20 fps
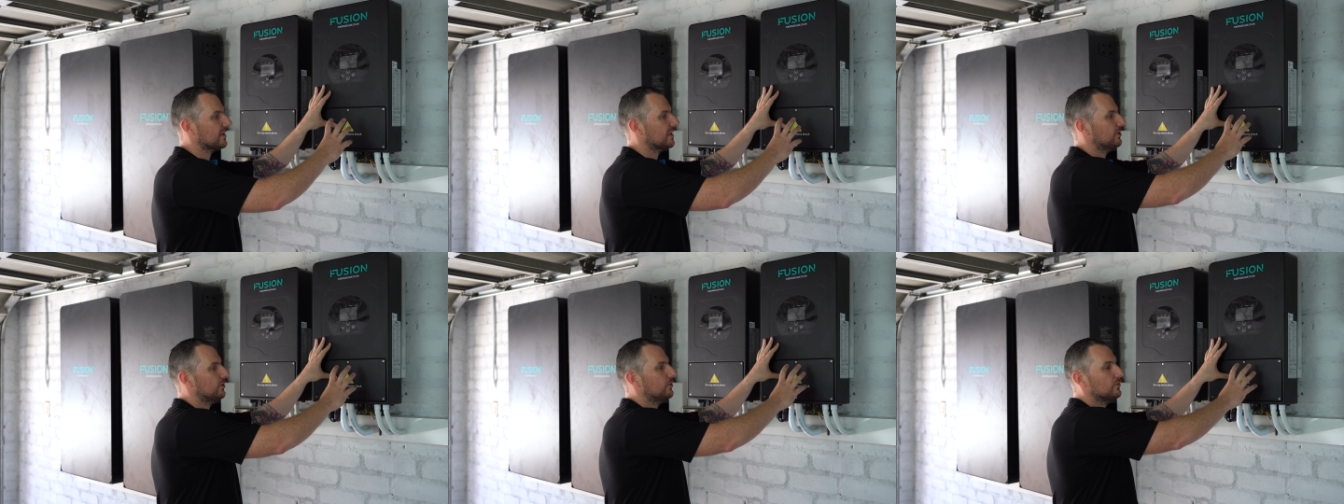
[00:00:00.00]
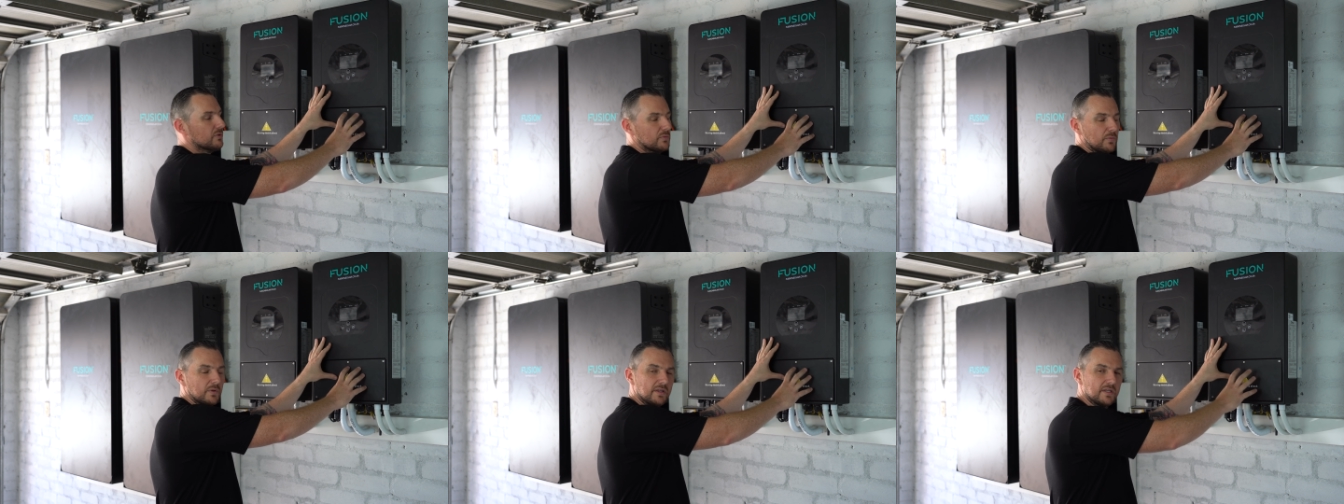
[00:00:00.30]

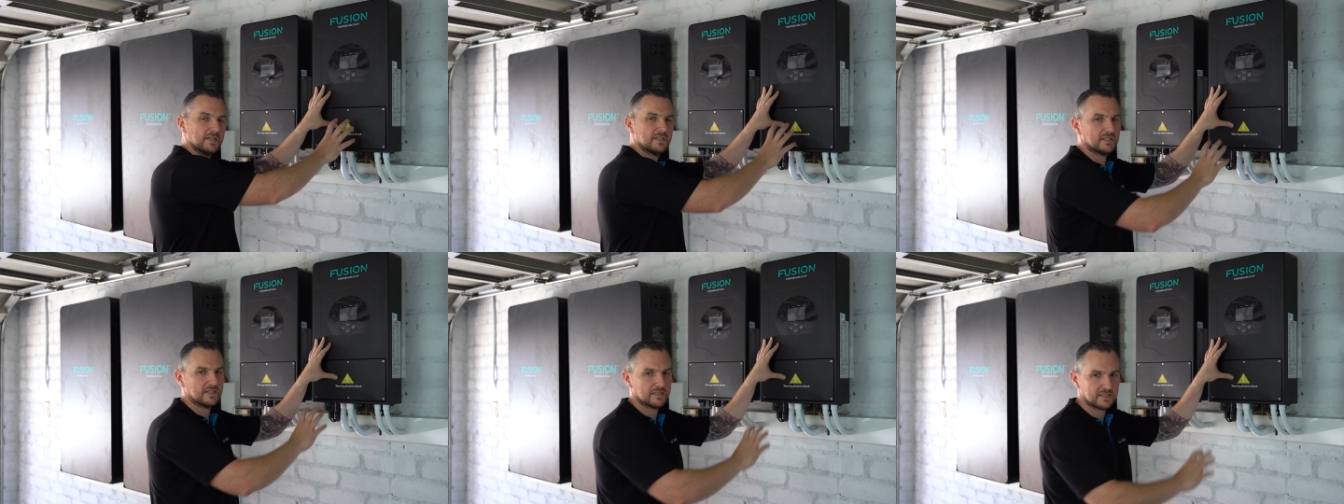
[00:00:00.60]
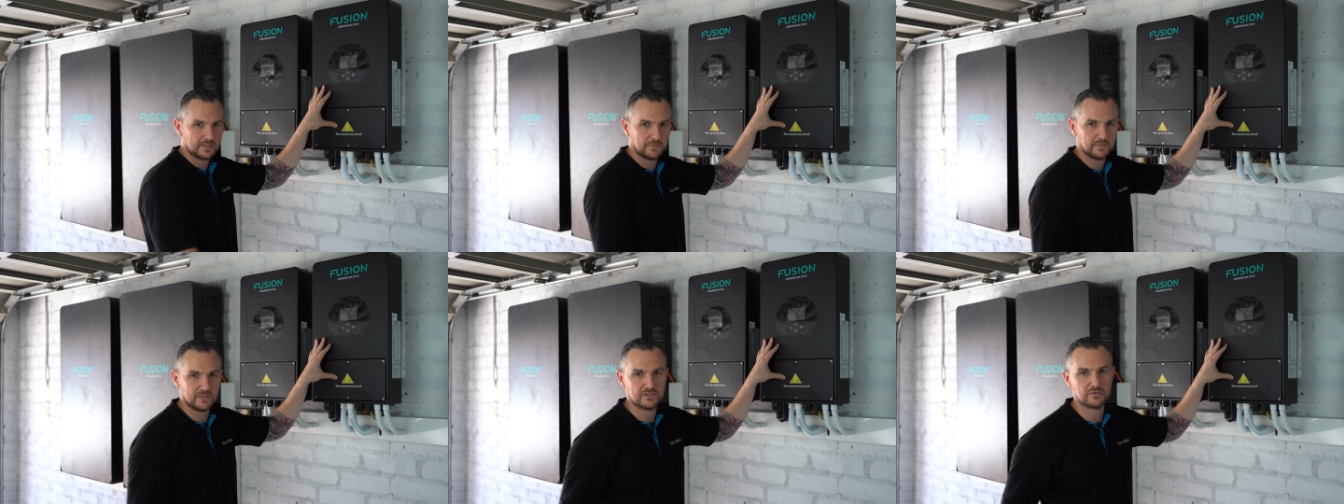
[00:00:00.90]
use with the
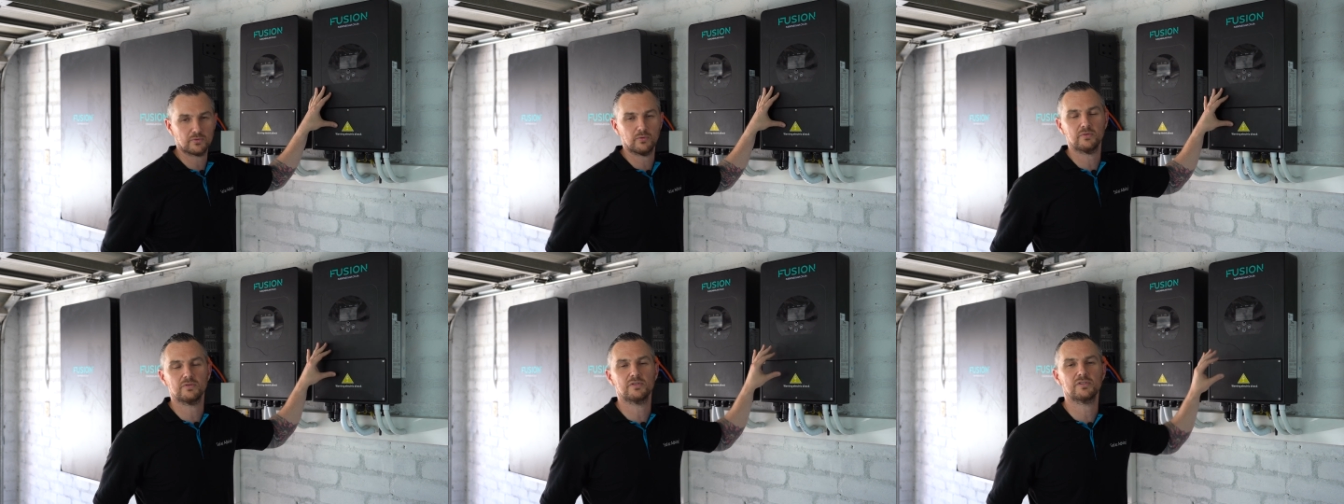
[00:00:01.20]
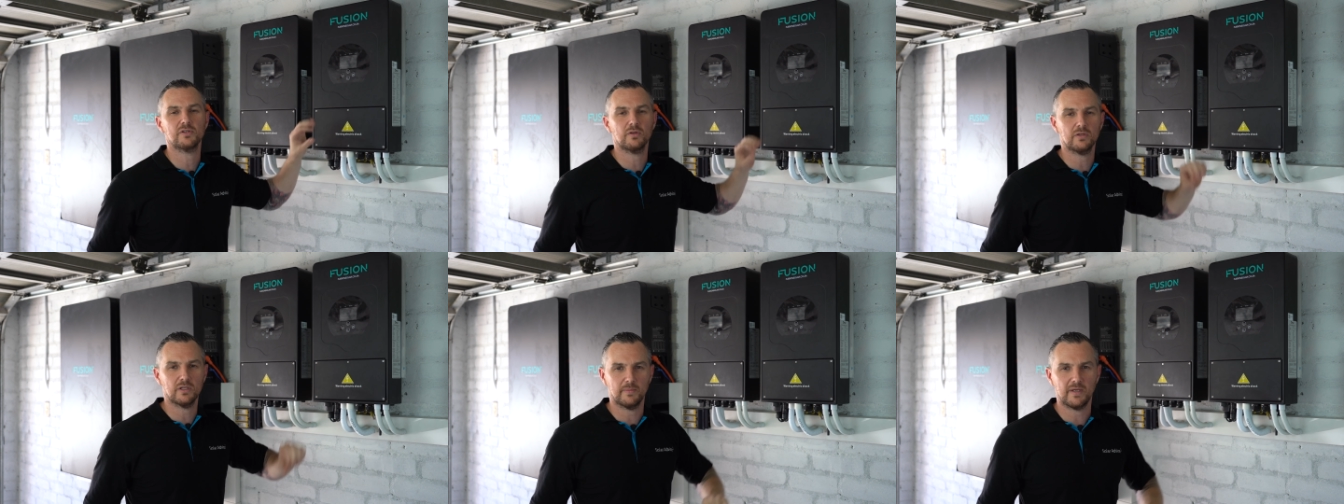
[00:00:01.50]
system and it's called
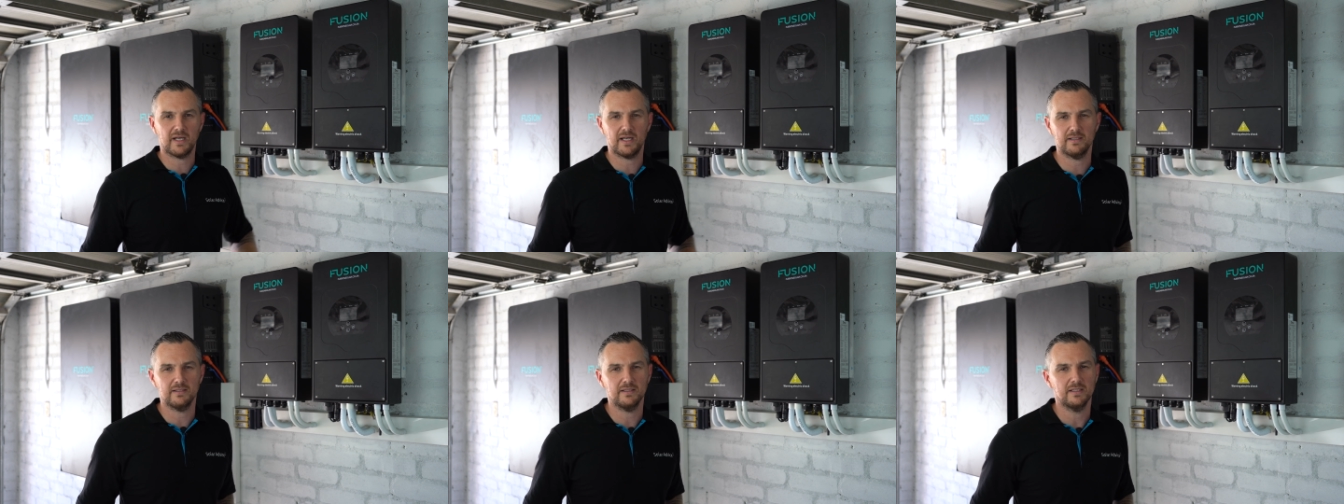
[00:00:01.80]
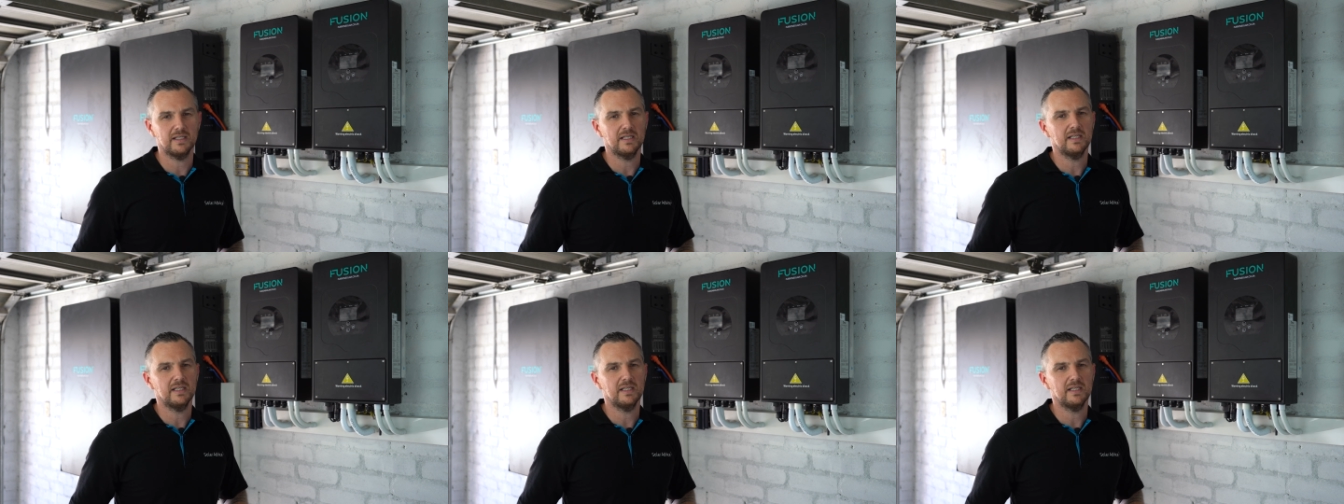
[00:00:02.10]
SolarMan.